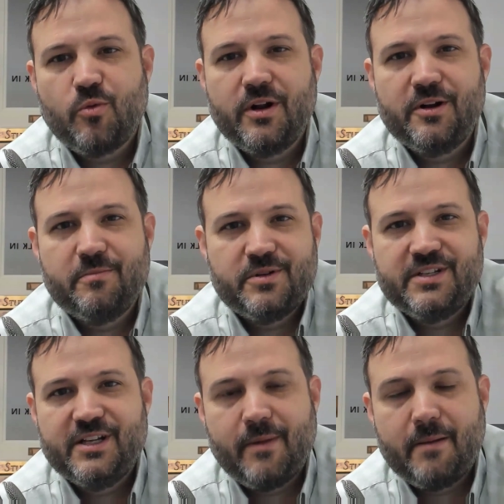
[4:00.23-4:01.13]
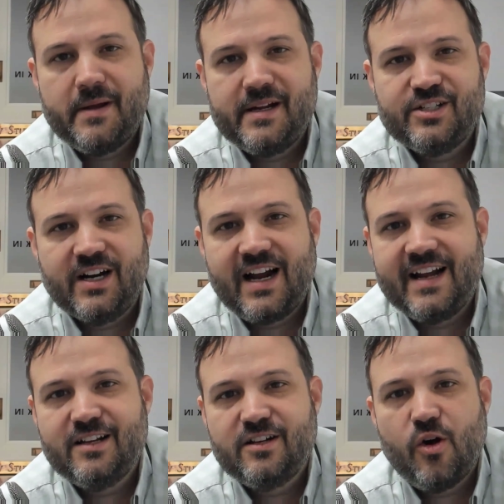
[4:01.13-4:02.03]
100% of my paycheck. I
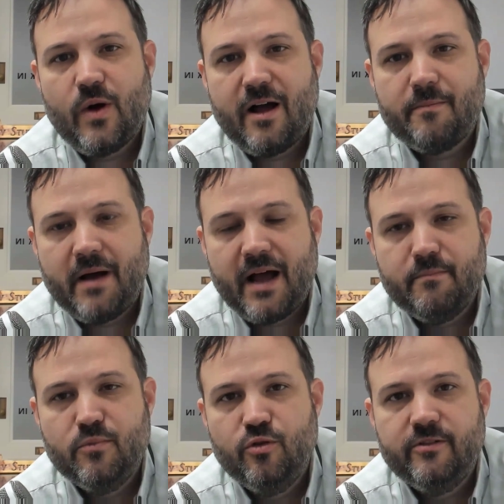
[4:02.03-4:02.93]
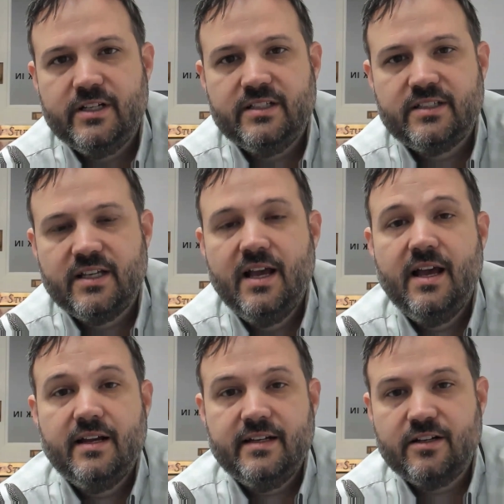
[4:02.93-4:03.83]
didn't go out and buy movies,
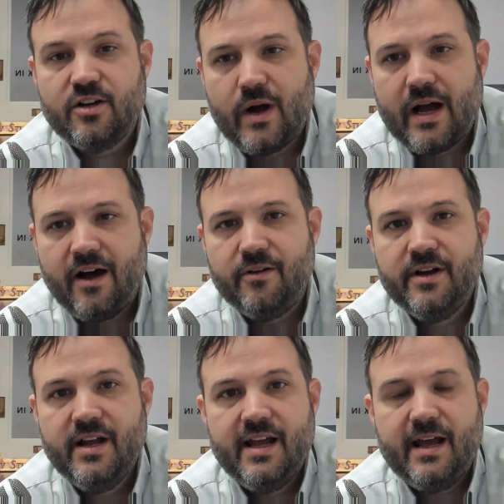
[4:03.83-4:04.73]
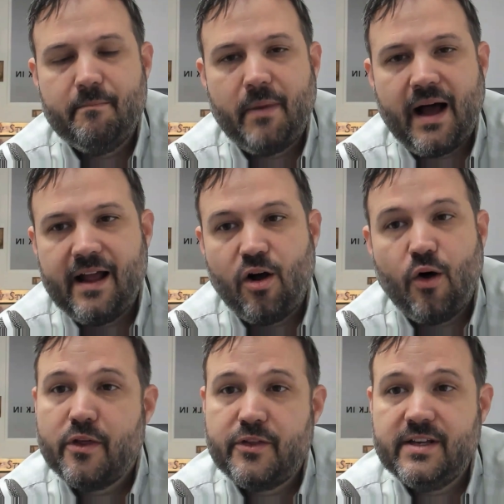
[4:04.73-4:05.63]
didn't go out and buy
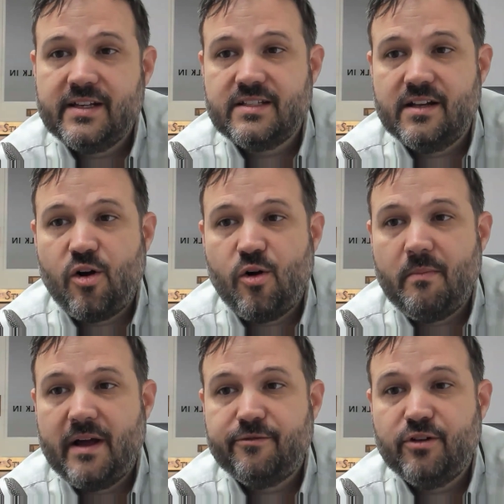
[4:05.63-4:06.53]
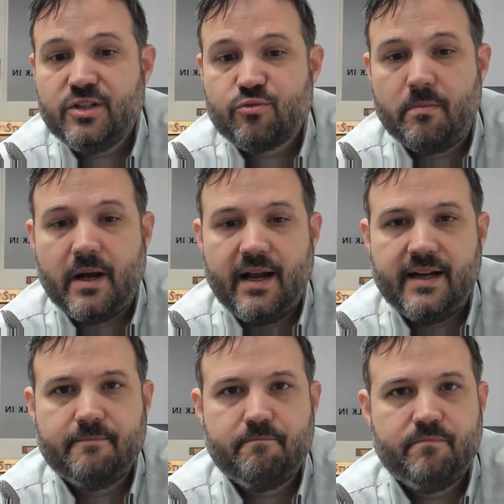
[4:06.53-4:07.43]
all the things that all my friends were buying.
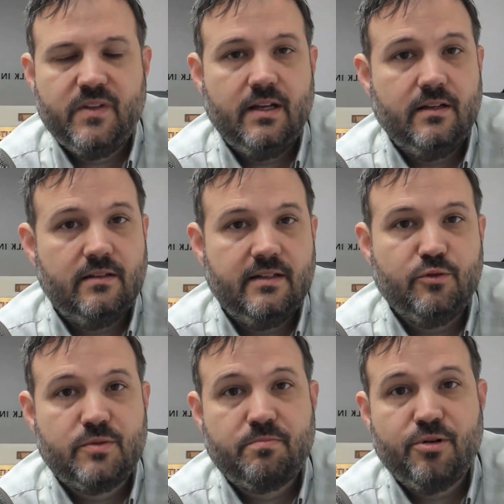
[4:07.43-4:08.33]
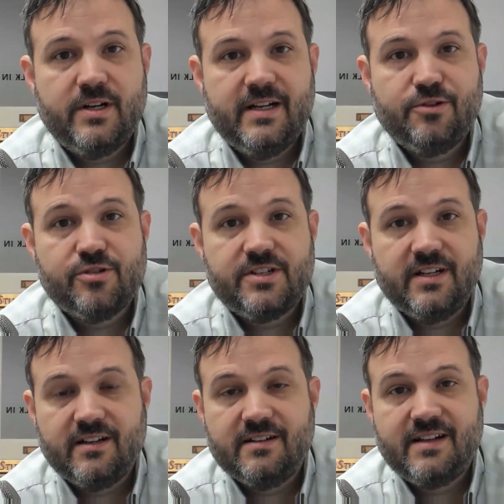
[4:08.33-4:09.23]
It was a pretty
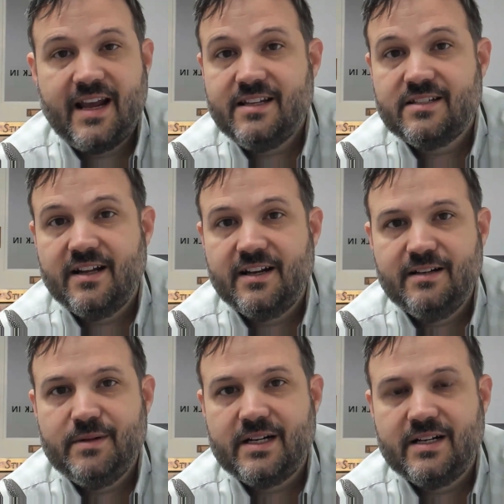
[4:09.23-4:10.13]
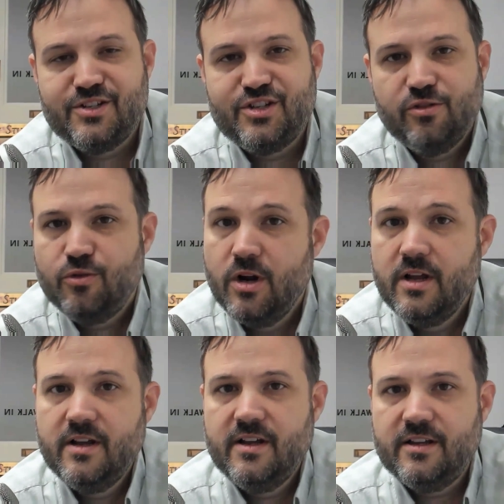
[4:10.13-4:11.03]
interesting case study because you
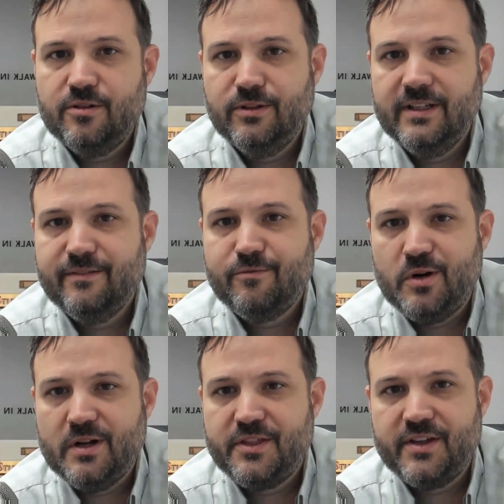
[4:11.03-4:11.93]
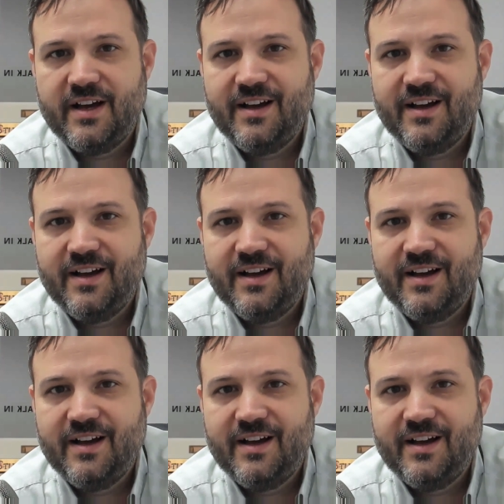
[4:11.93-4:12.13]
live with